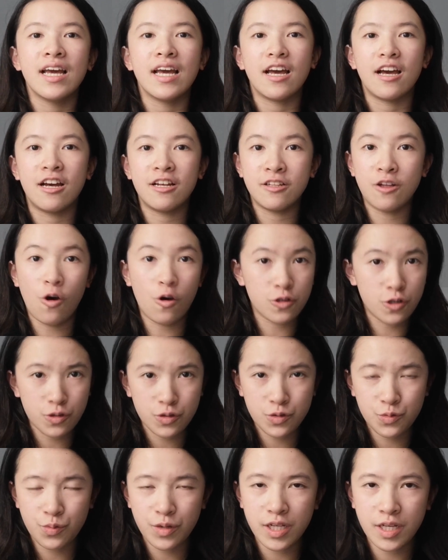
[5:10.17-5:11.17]
and although
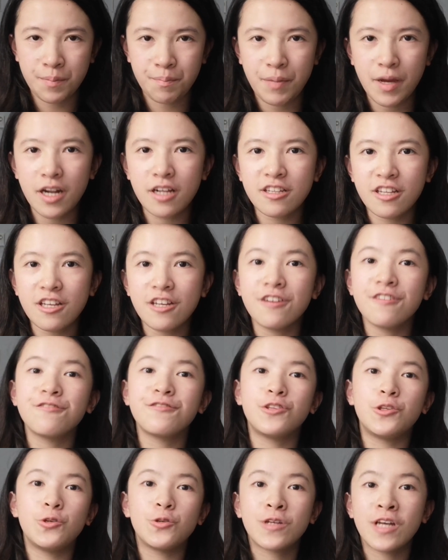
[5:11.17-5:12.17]
it's really competitive, you